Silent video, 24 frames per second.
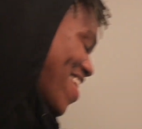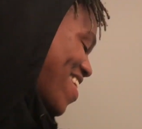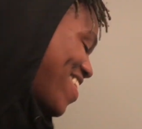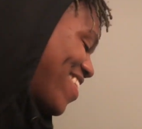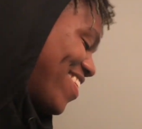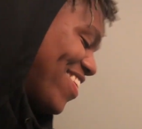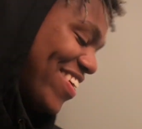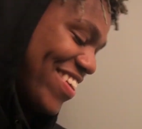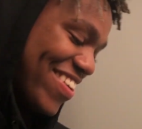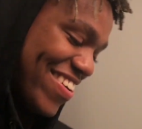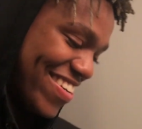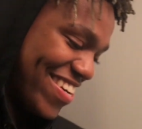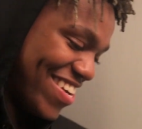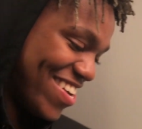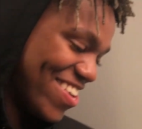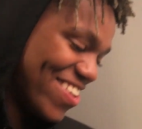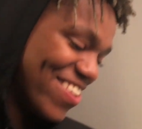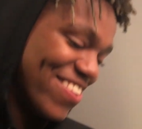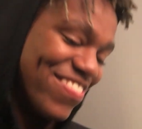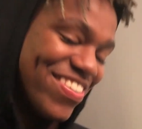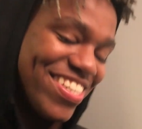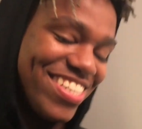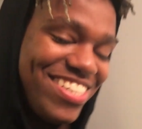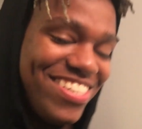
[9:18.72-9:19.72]
I don't
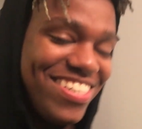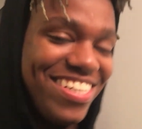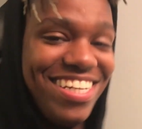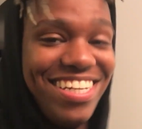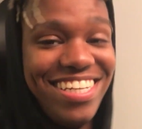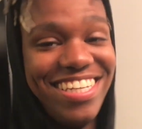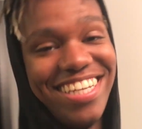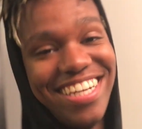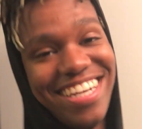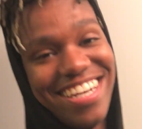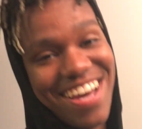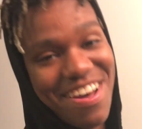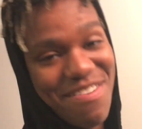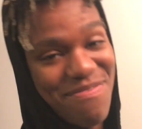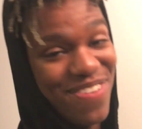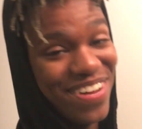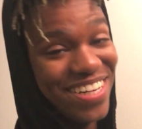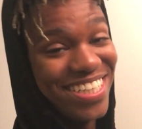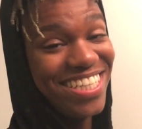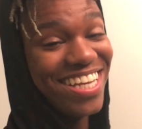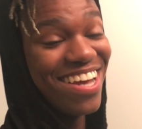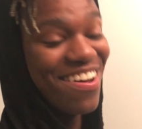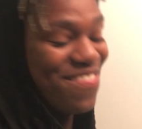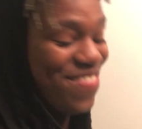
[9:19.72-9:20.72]
know, but you need to not
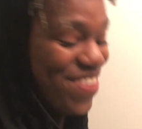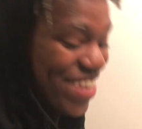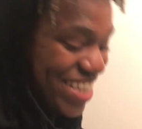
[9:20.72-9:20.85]
put that